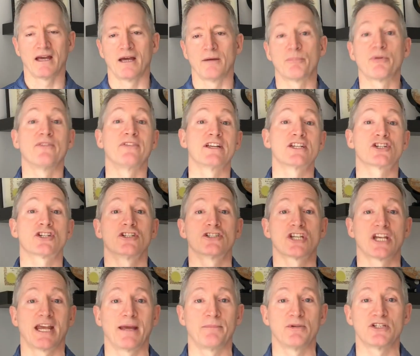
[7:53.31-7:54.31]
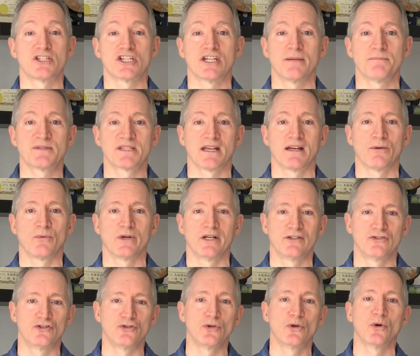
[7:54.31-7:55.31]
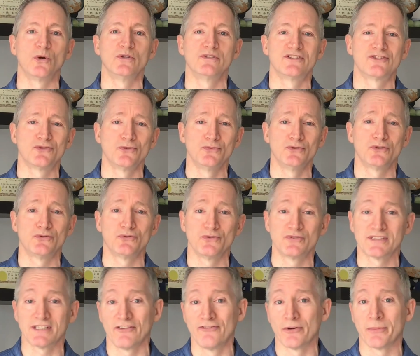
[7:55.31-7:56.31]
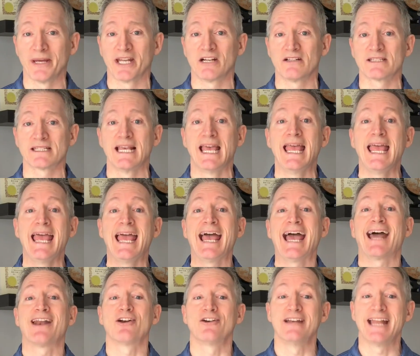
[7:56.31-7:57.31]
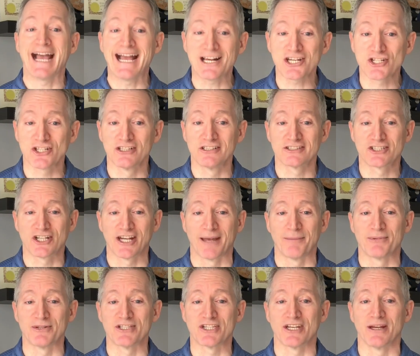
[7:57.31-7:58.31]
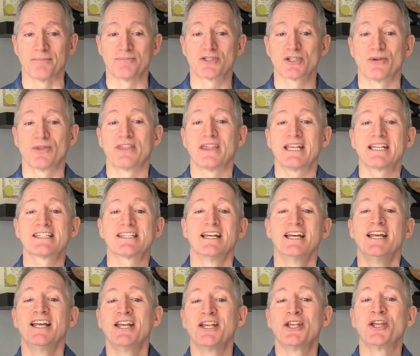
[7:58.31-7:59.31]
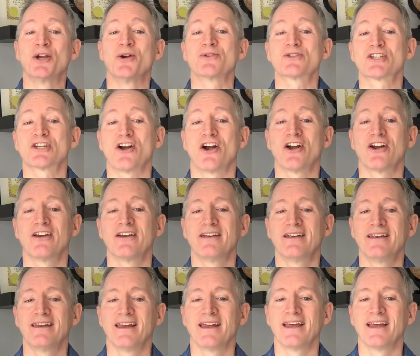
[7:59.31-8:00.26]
provincial championships, and I won 2 gold and 2 silver medals at our national championships. So things, you know, started